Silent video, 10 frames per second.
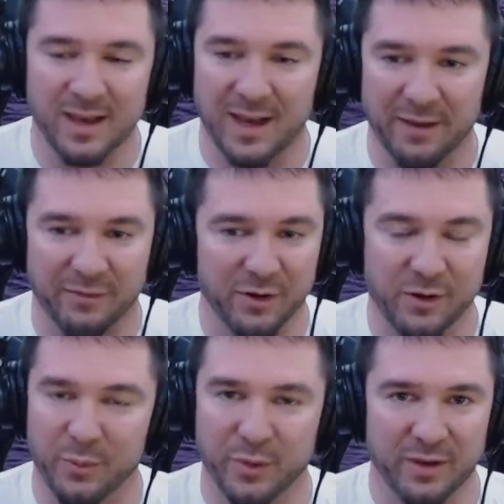feel
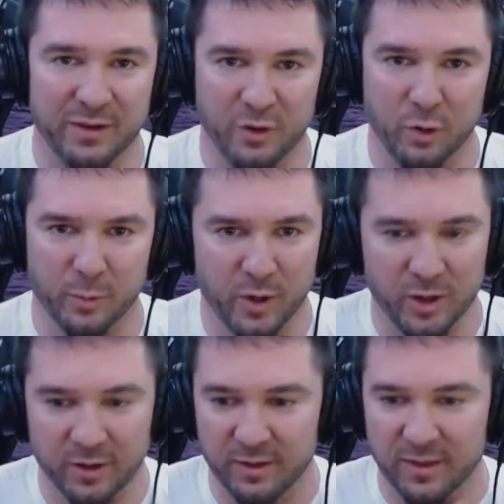completely normal
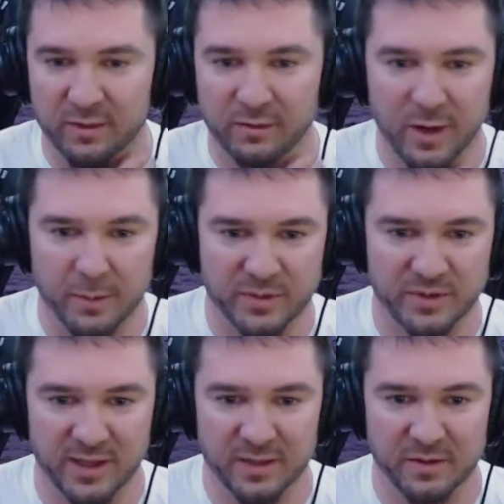other than the lumps
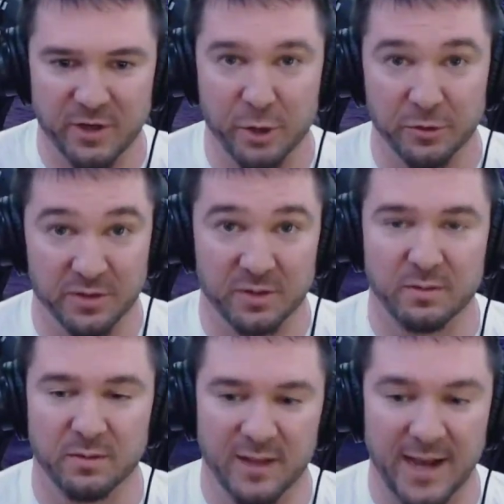and, just
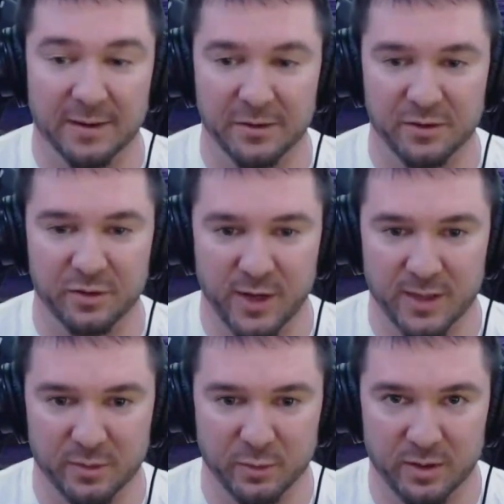the added
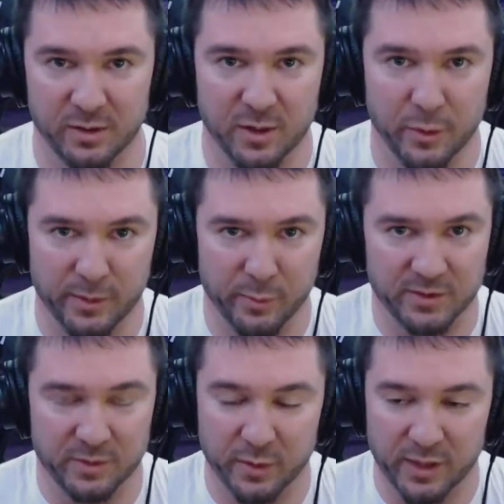stress with knowing what's
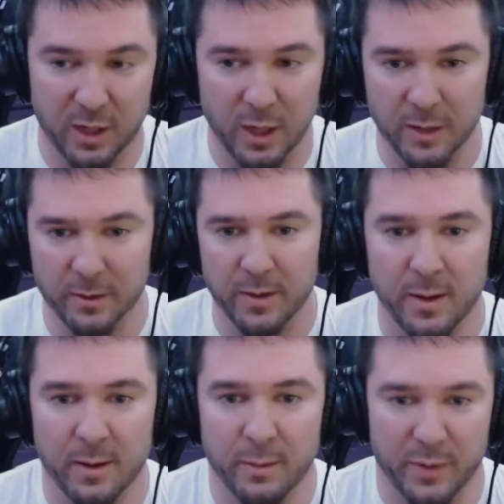going on.
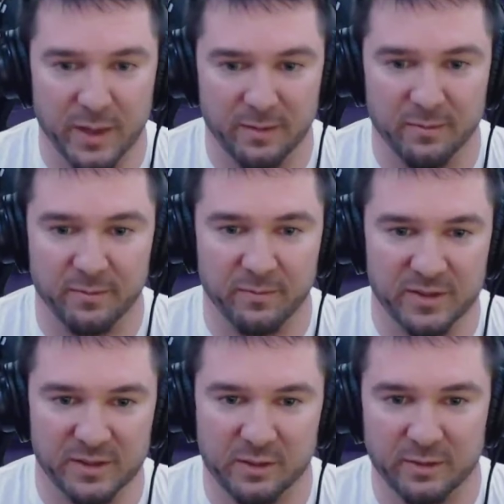But
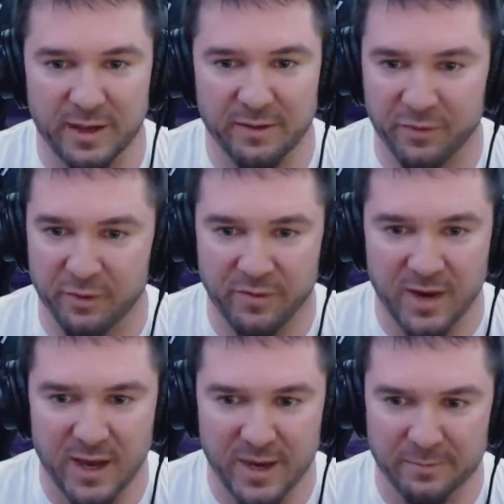physically, I feel
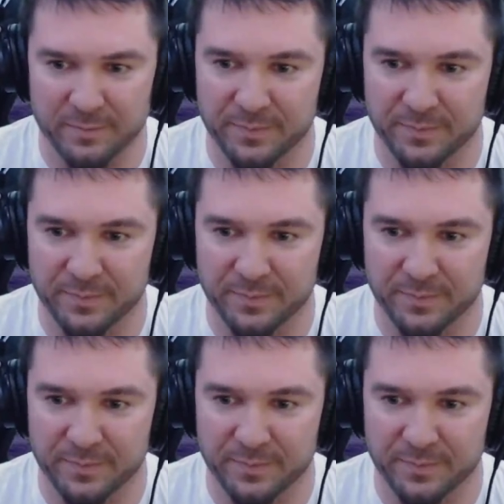fine.